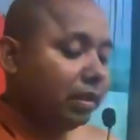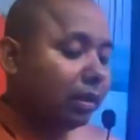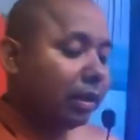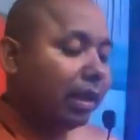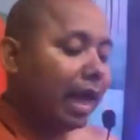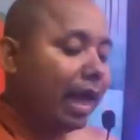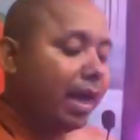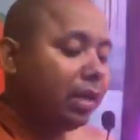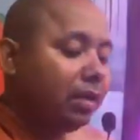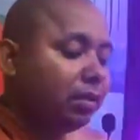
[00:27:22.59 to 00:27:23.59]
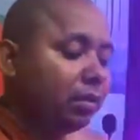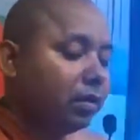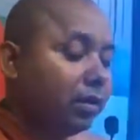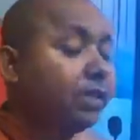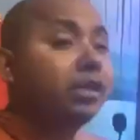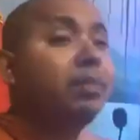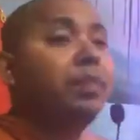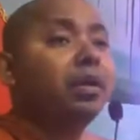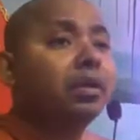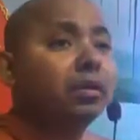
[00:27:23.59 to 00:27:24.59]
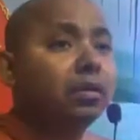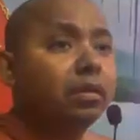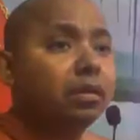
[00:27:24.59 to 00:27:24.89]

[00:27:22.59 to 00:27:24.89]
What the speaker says: the light disappeared